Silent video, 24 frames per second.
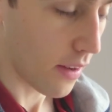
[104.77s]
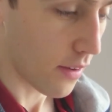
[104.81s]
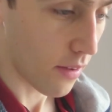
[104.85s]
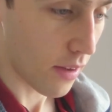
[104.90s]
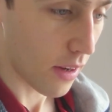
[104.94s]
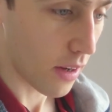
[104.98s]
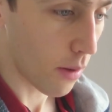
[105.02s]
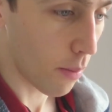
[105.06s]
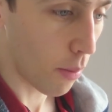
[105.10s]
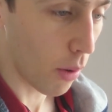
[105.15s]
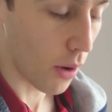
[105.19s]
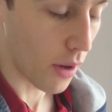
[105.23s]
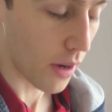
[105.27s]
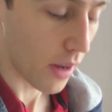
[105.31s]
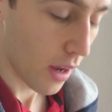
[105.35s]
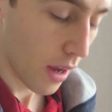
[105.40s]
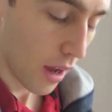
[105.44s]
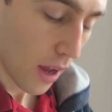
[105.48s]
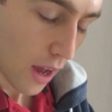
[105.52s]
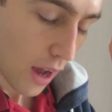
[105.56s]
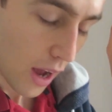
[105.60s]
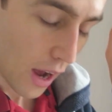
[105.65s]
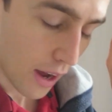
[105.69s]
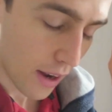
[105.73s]
this thing deployed.
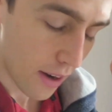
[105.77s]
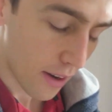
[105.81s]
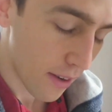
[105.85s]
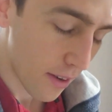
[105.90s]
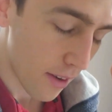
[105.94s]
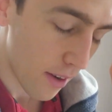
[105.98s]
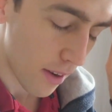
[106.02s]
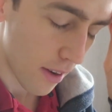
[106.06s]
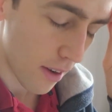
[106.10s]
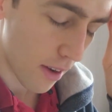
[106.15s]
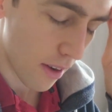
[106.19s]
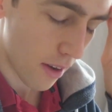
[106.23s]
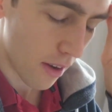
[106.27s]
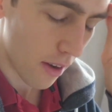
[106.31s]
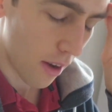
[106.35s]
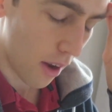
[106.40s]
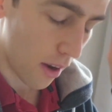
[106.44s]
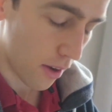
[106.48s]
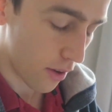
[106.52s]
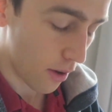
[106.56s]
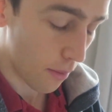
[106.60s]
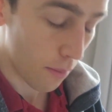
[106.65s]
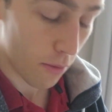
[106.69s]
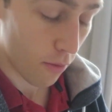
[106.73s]
And
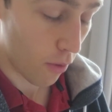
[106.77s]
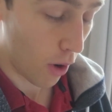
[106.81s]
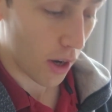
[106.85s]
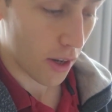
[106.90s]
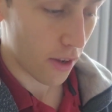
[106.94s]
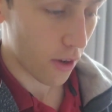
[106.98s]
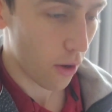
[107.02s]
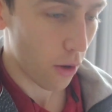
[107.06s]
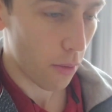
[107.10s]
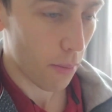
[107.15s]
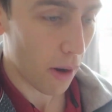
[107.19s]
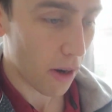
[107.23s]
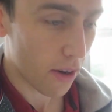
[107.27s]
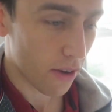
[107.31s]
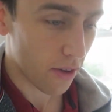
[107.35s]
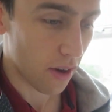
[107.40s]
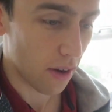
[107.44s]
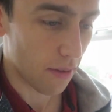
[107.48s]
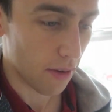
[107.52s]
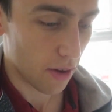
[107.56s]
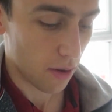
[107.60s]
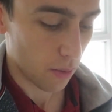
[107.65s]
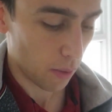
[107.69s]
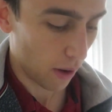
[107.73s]
so I'm writing a new
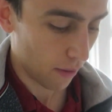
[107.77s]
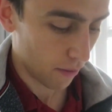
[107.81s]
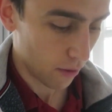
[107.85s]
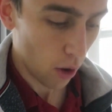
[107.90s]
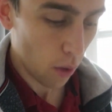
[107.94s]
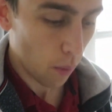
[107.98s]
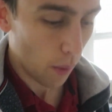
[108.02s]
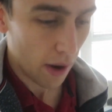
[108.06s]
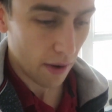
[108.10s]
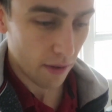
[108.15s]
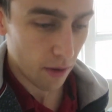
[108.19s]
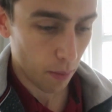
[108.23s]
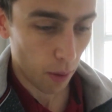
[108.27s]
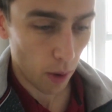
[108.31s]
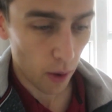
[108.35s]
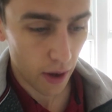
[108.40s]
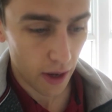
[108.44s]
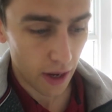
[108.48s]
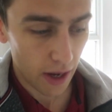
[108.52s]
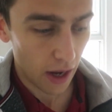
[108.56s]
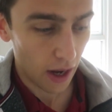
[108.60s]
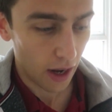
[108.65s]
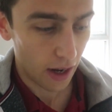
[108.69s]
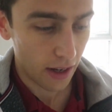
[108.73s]
microservice. We have no way of
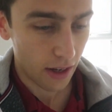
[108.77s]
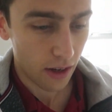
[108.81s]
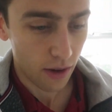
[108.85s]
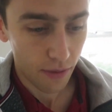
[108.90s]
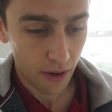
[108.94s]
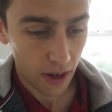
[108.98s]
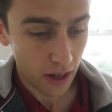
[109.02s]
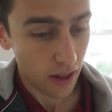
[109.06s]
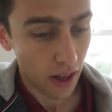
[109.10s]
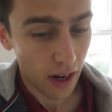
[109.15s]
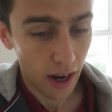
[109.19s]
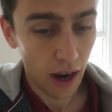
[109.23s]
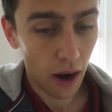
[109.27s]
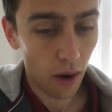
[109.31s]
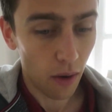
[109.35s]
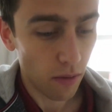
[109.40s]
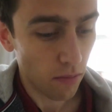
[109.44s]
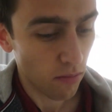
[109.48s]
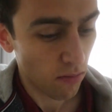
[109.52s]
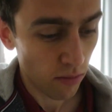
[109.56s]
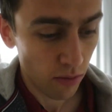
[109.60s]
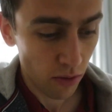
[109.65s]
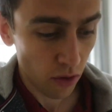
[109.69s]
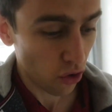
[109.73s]
deploying it. I need to figure that
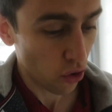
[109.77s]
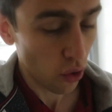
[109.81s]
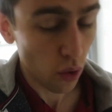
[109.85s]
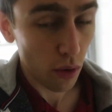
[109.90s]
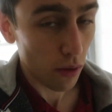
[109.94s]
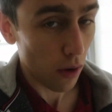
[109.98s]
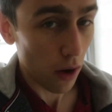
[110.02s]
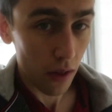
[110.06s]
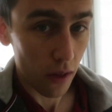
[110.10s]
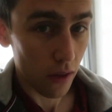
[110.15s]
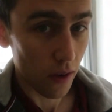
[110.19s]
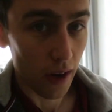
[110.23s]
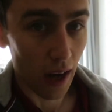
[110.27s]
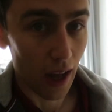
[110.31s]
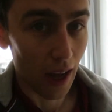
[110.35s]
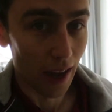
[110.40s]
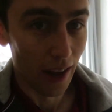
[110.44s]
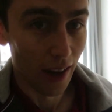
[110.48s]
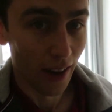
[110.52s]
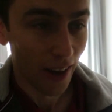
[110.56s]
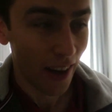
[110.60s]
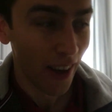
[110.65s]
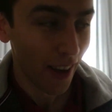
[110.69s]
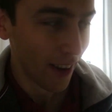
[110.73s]
out sooner rather than
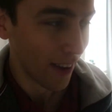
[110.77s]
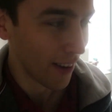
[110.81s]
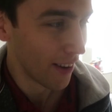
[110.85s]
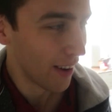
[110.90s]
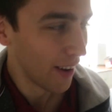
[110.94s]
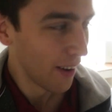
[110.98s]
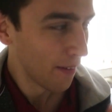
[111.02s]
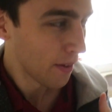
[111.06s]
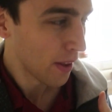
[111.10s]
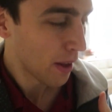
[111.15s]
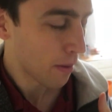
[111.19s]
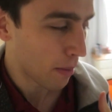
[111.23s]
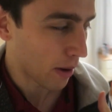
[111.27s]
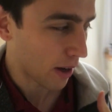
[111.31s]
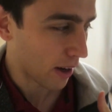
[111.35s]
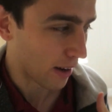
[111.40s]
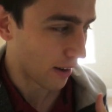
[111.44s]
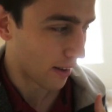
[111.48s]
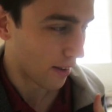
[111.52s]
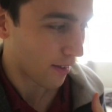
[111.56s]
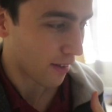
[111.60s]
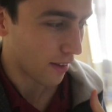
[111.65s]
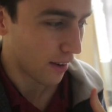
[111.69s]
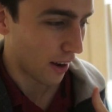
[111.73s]
later.
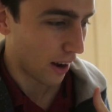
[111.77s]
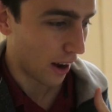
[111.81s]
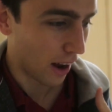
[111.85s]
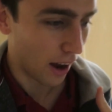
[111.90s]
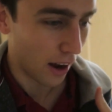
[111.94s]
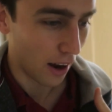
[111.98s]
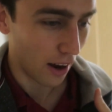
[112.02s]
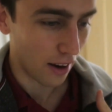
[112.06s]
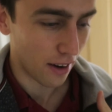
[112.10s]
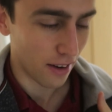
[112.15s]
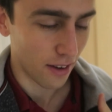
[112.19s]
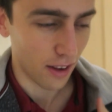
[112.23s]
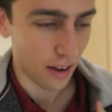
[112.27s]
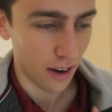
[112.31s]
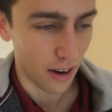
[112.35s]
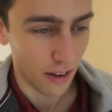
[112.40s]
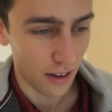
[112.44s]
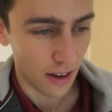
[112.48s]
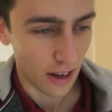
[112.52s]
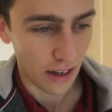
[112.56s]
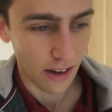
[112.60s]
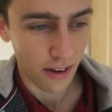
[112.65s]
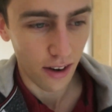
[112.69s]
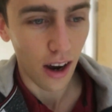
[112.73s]
Because
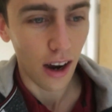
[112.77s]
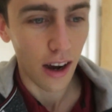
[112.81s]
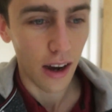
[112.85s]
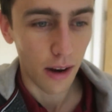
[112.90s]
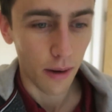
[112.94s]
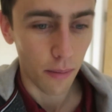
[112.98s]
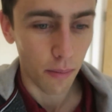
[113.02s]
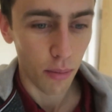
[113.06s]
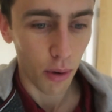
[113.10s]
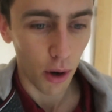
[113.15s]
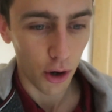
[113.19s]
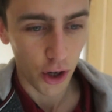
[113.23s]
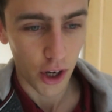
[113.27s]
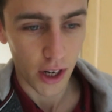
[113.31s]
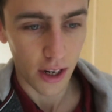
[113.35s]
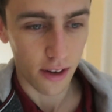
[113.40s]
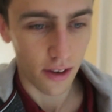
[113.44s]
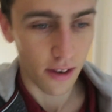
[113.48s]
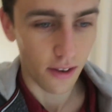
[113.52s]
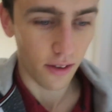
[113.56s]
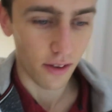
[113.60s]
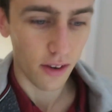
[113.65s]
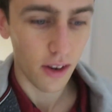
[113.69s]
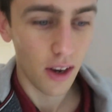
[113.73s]
the entire project
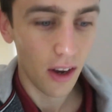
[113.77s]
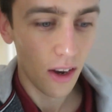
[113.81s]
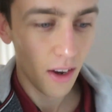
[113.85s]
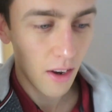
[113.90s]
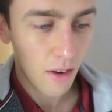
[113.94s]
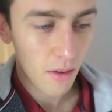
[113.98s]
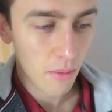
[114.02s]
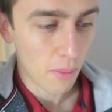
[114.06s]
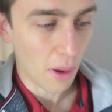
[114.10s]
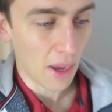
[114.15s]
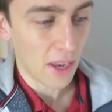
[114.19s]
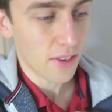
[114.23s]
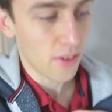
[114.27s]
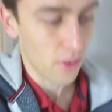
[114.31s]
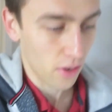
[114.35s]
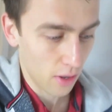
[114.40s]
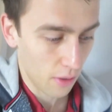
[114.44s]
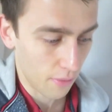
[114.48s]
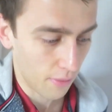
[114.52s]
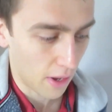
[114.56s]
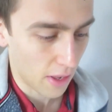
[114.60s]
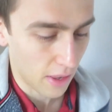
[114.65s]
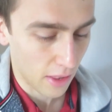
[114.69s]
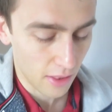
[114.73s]
is based on
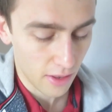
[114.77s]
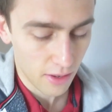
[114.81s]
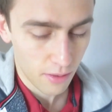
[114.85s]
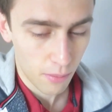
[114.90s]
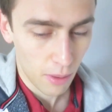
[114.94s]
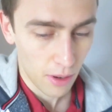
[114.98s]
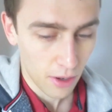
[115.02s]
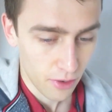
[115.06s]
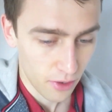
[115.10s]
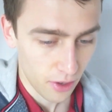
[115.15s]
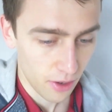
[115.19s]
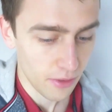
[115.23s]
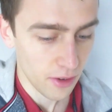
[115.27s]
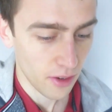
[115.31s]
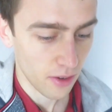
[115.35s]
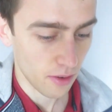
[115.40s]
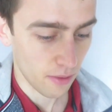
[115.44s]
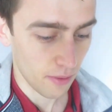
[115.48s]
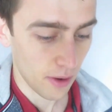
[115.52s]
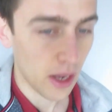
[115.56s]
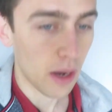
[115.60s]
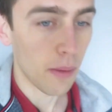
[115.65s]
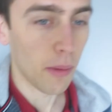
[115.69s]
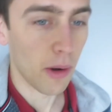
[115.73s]
the fact that this microservice is
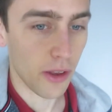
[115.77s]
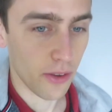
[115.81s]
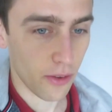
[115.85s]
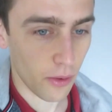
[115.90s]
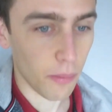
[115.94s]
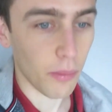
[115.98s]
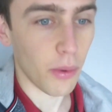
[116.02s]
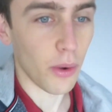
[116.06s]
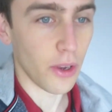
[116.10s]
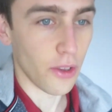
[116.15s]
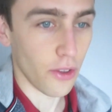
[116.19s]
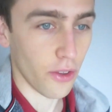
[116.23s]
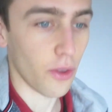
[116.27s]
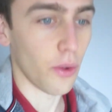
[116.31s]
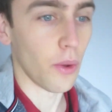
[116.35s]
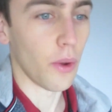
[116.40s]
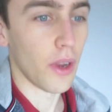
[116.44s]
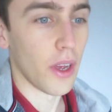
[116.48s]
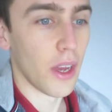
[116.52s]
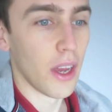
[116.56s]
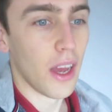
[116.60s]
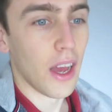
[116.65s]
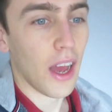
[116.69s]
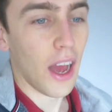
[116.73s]
available at some point
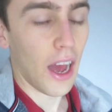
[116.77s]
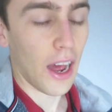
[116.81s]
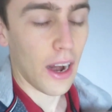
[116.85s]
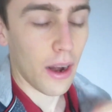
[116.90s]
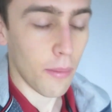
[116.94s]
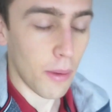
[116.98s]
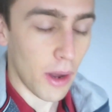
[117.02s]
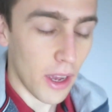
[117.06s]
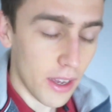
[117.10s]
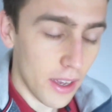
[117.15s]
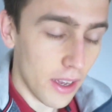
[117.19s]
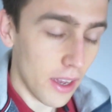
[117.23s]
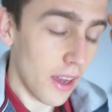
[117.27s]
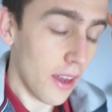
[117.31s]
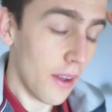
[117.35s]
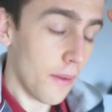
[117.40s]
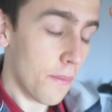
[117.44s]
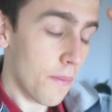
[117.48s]
soon. And I'm like,